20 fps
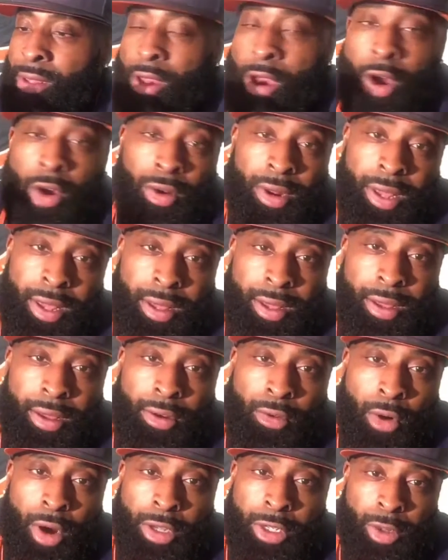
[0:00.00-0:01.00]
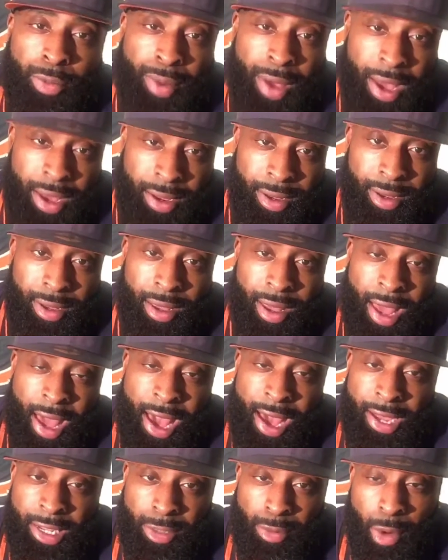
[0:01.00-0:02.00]
Only Walter Payton
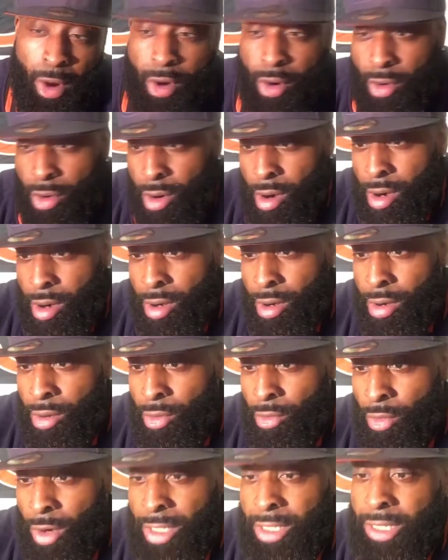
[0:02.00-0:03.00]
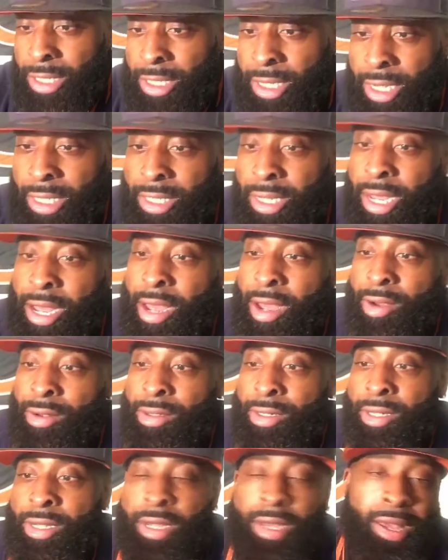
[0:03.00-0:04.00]
has more rushing
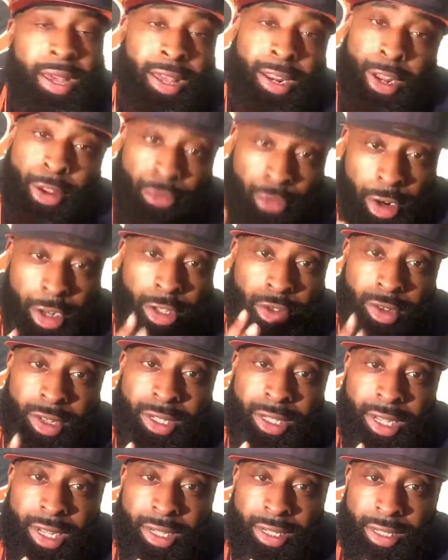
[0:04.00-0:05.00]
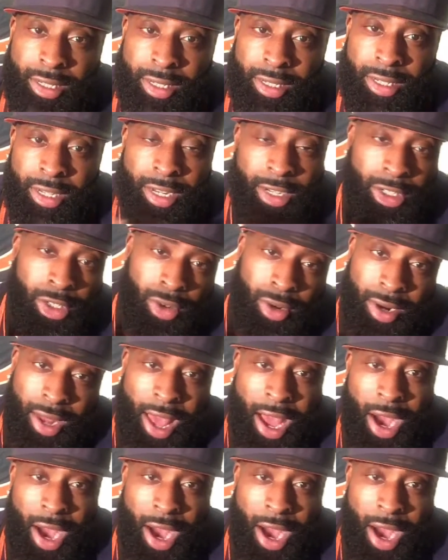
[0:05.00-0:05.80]
touchdowns in his first 3 seasons than Jordan